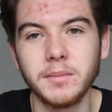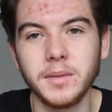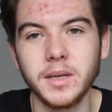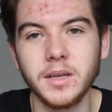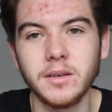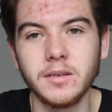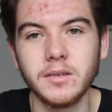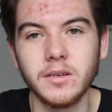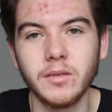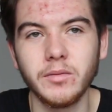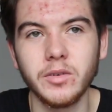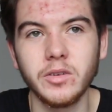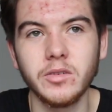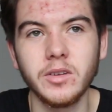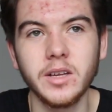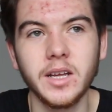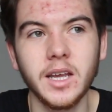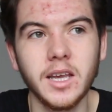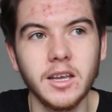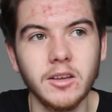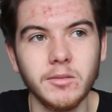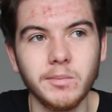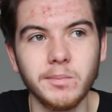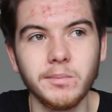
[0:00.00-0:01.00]
because obviously
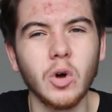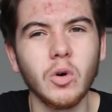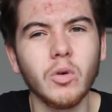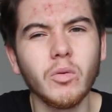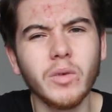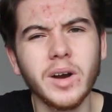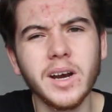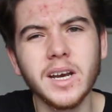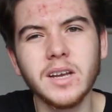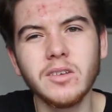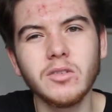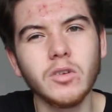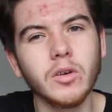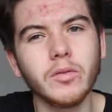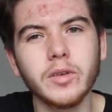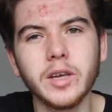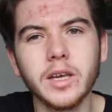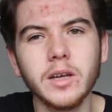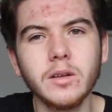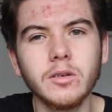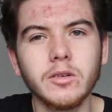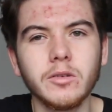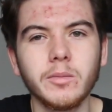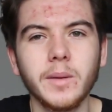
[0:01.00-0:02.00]
he's already sort of
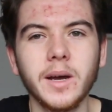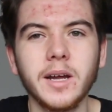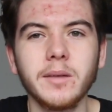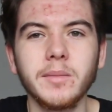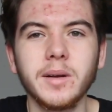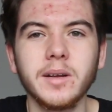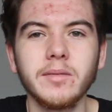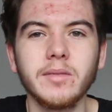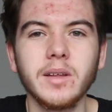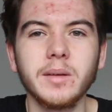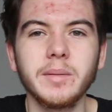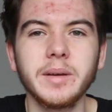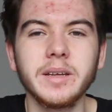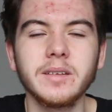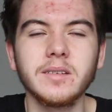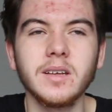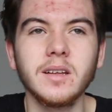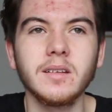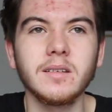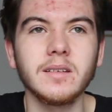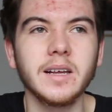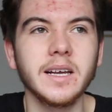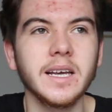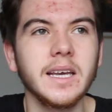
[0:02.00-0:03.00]
killed Spider-Man, if that makes
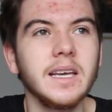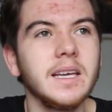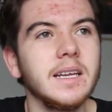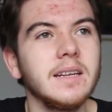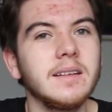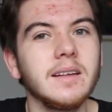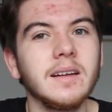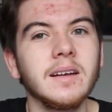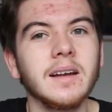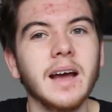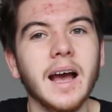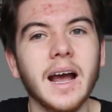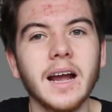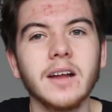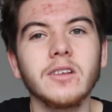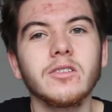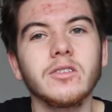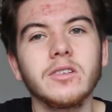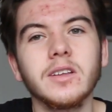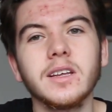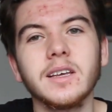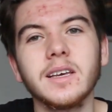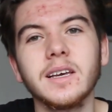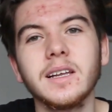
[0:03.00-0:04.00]
sense. Like, he didn't
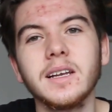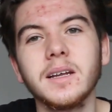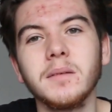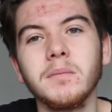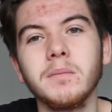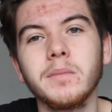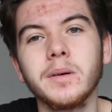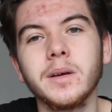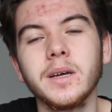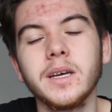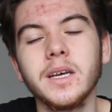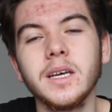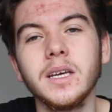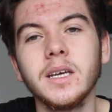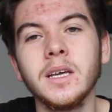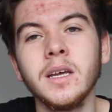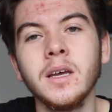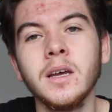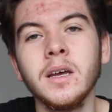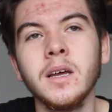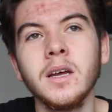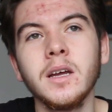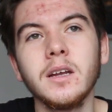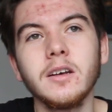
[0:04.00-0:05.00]
actually kill him, but he
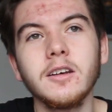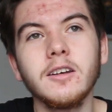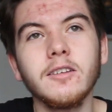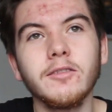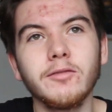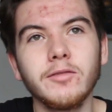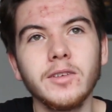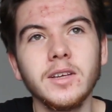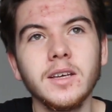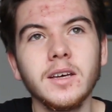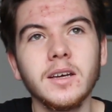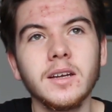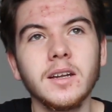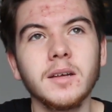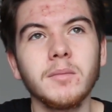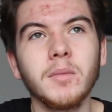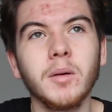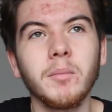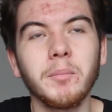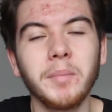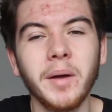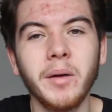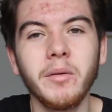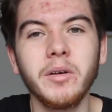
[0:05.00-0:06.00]
defeated him
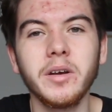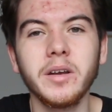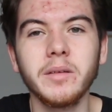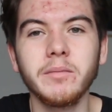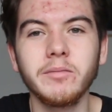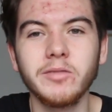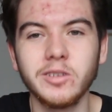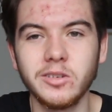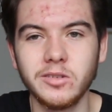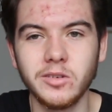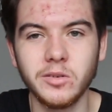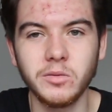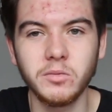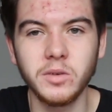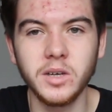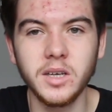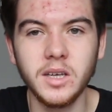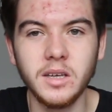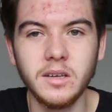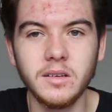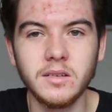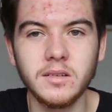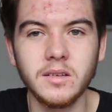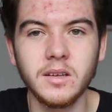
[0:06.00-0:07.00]
and buried him for 2
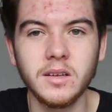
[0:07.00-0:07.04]
weeks.